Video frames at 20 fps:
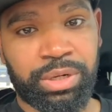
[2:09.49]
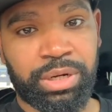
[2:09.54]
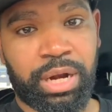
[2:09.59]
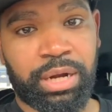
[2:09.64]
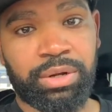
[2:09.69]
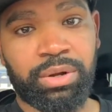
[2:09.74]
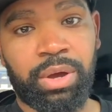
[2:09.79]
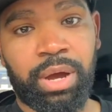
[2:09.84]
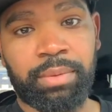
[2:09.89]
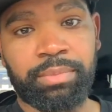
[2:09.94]
I
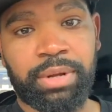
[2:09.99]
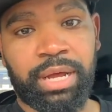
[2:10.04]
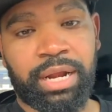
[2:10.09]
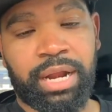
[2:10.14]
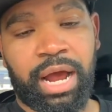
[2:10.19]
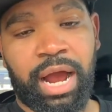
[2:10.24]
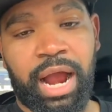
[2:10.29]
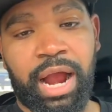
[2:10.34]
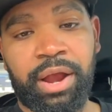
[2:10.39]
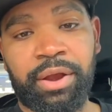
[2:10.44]
know I'm not
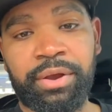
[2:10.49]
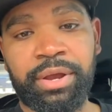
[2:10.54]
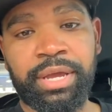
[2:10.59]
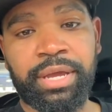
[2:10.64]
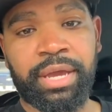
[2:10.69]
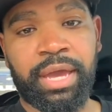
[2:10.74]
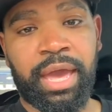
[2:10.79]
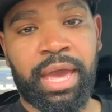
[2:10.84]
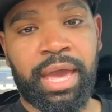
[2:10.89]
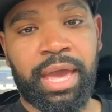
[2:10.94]

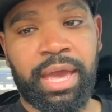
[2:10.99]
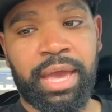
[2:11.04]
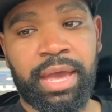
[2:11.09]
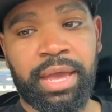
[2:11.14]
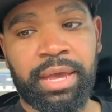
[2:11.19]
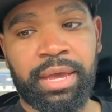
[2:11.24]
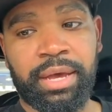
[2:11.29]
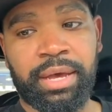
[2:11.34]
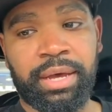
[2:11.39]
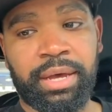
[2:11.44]
hiring
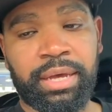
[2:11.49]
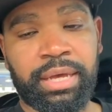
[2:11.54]
a